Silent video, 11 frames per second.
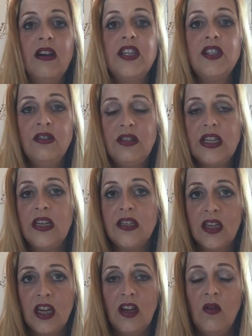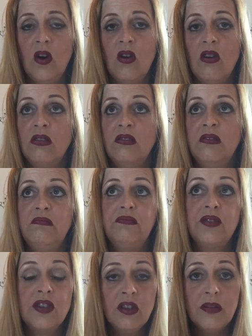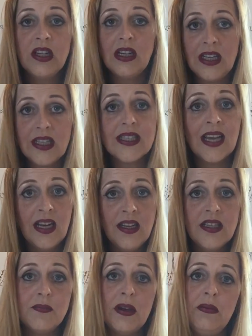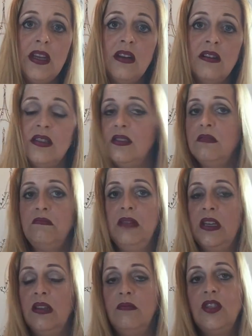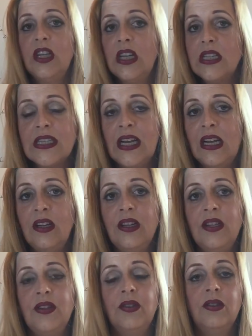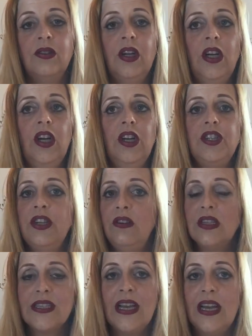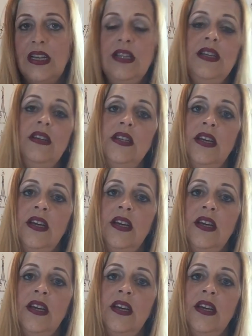I do tend to go on predominantly the salads, maybe a nice chicken salad or tuna salad.